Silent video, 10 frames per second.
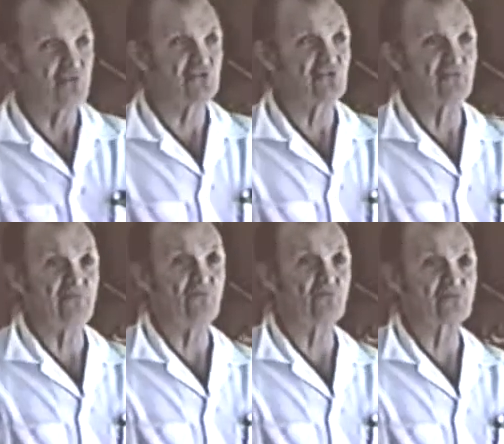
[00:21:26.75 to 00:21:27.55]
we can solve
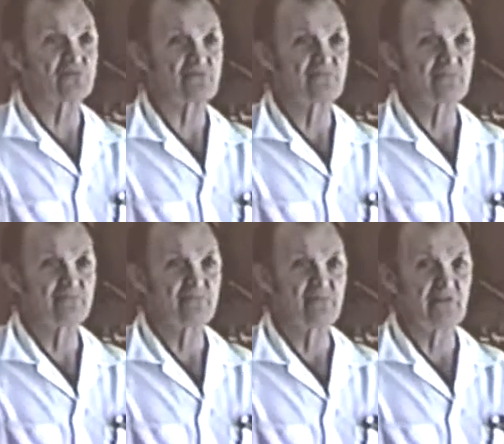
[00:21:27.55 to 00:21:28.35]
yours.
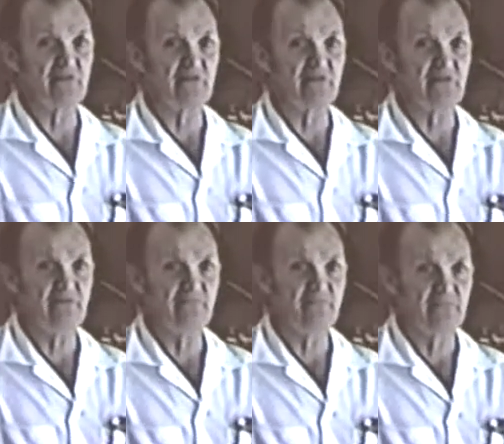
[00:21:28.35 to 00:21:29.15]

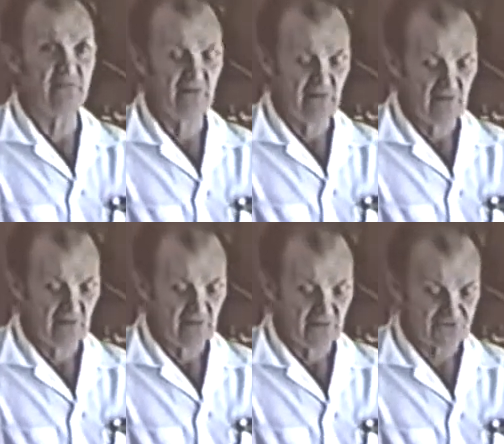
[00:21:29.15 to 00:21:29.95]
Okay?
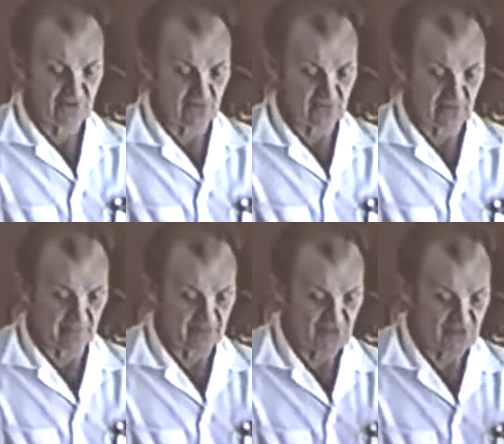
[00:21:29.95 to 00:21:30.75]
So,
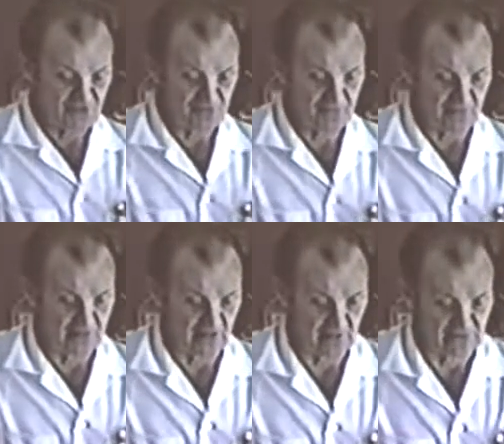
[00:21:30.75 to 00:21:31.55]
come back to Jezebel
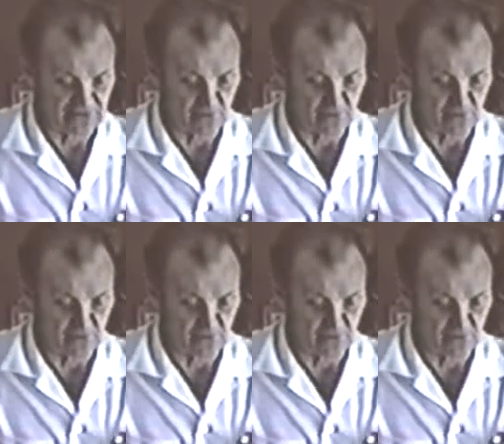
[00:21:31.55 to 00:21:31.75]
now and